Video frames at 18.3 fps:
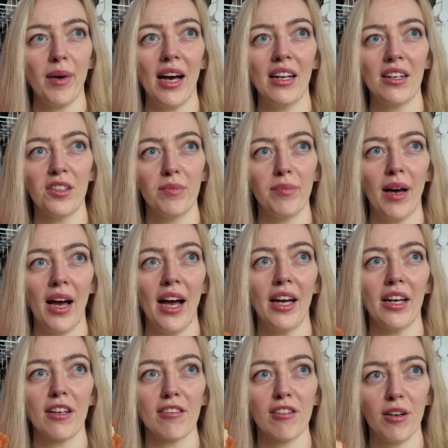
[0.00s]
pattern is
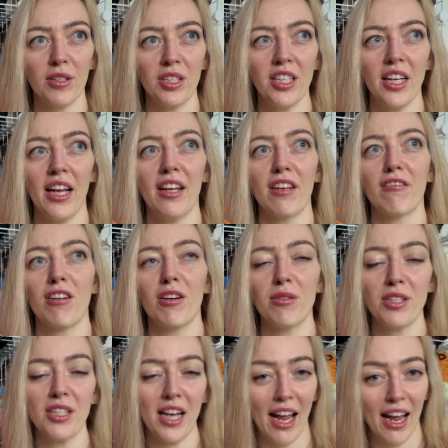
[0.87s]
by
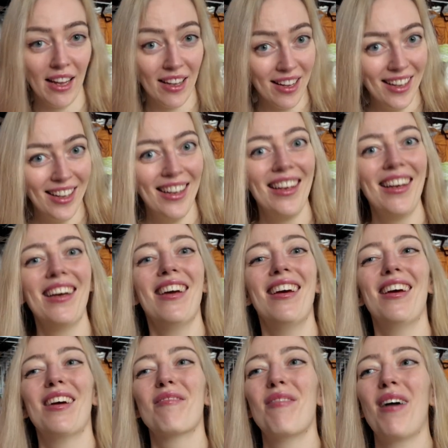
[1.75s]
Crochet,
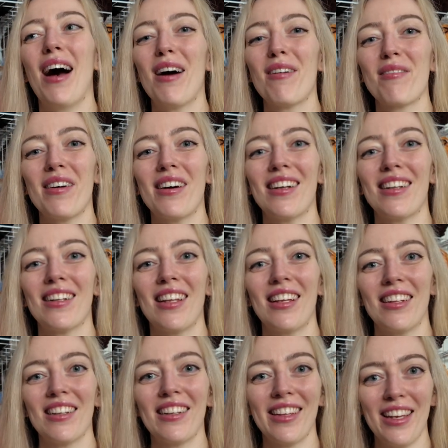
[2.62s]
but I
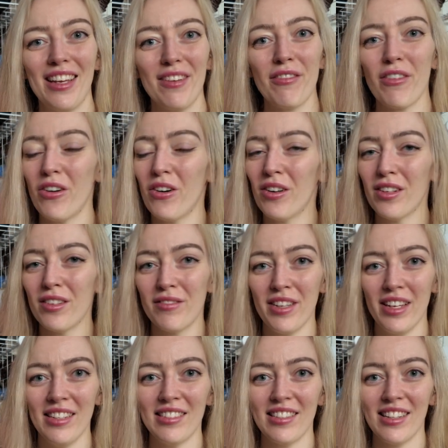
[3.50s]
will leave all of
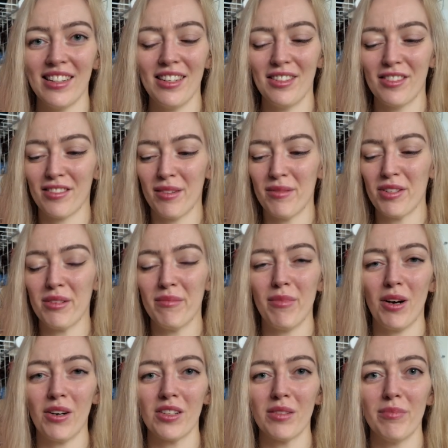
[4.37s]
this in the description
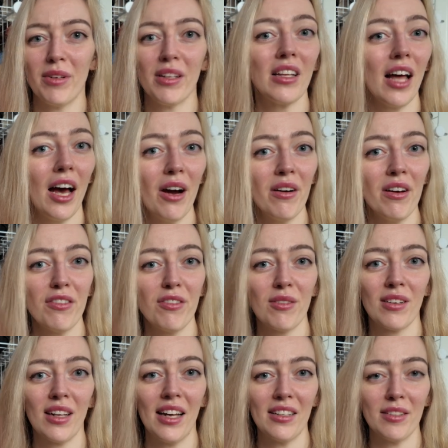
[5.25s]
box below if
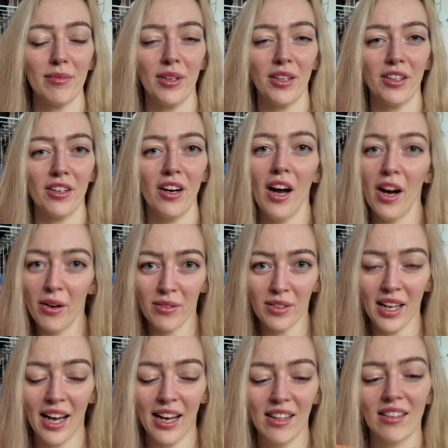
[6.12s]
you would like to make your
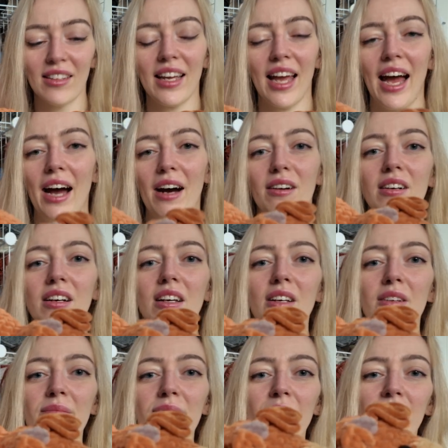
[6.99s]
own Highland Cow.
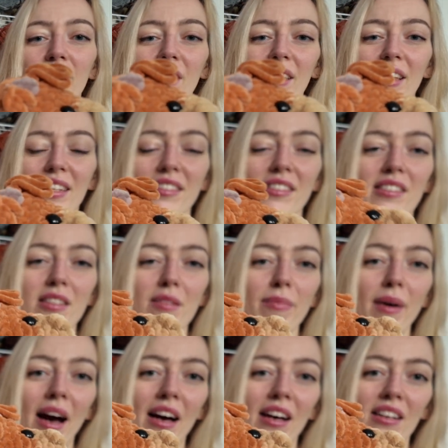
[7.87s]
This is a
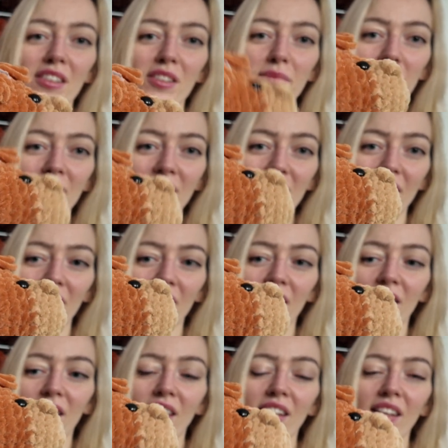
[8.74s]
pattern, it's basically
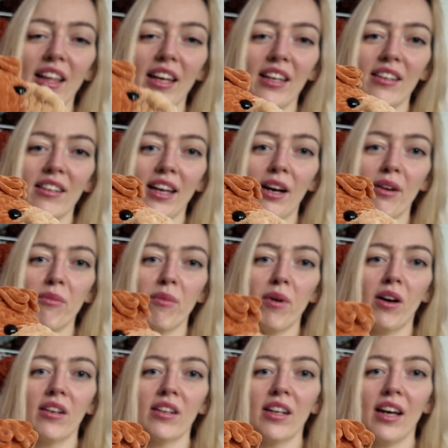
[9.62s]
like a laying down
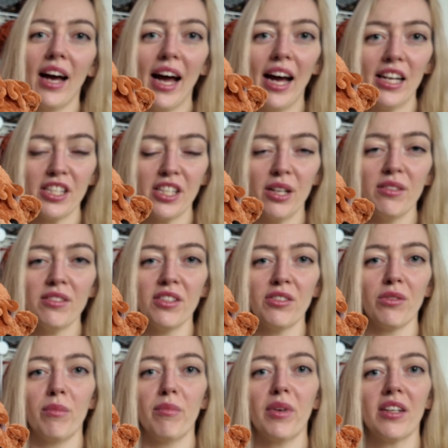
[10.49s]
one. I chose
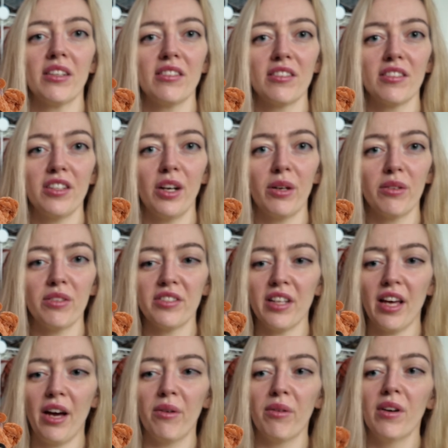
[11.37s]
this one because it's no
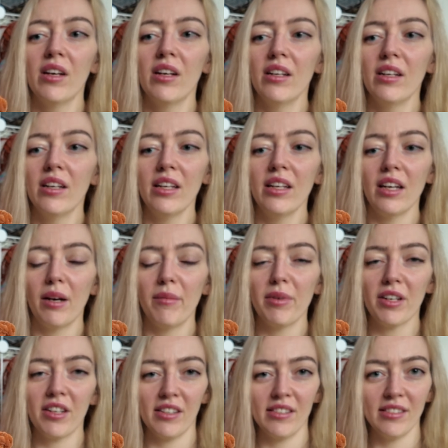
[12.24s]
sew,
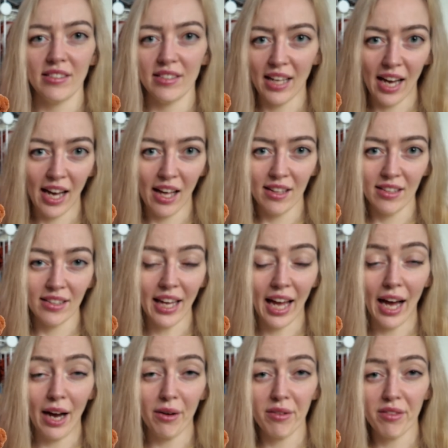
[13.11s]
and because it's a Highland
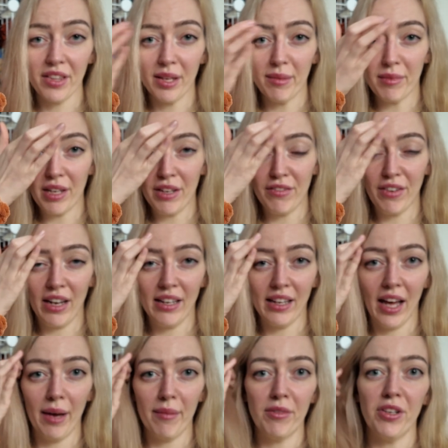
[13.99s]
Cow themed
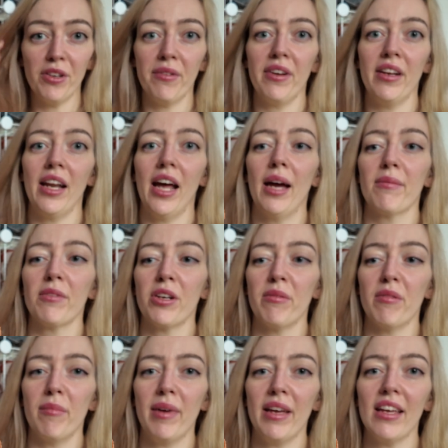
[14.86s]
event that I'm doing, I'm
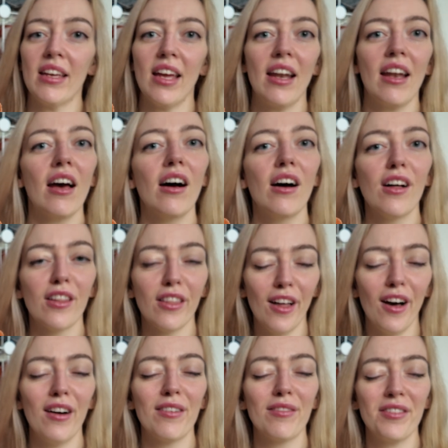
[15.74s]
going to be making a
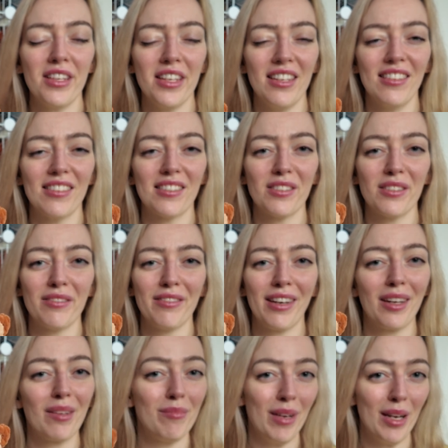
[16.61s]
lot of these. So if
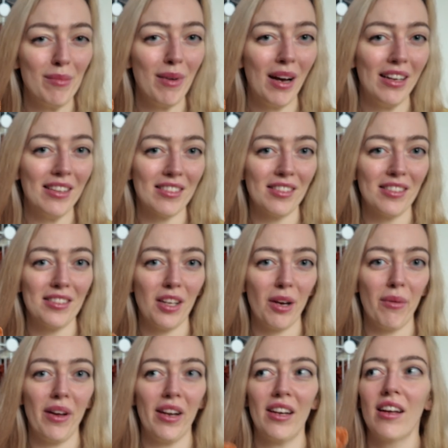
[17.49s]
I can minimise the
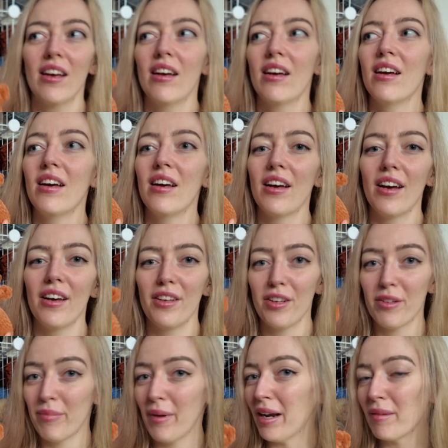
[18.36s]
sewing,
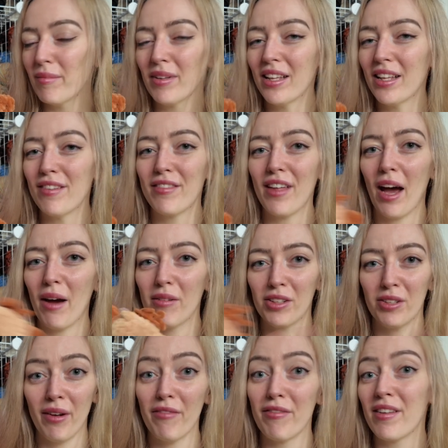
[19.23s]
you better believe that I
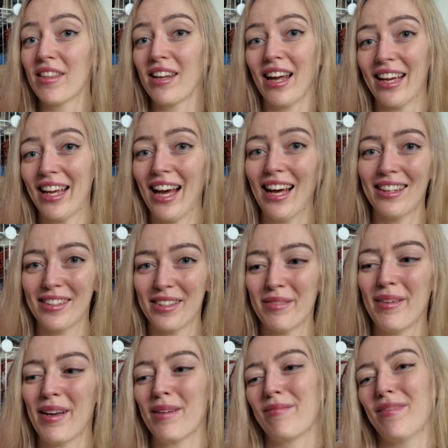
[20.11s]
will do everything I can
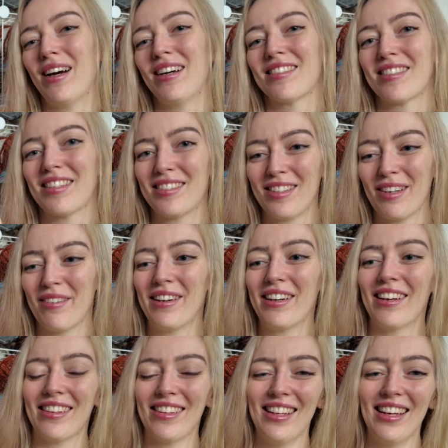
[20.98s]
to minimise the
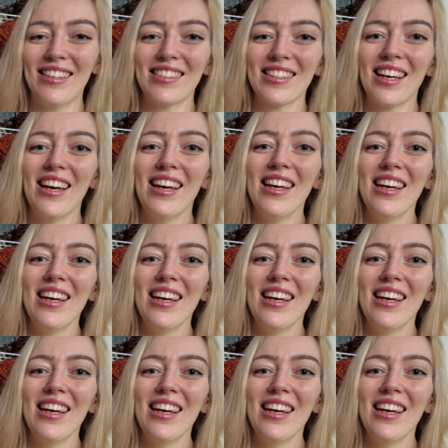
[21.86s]
sewing on this.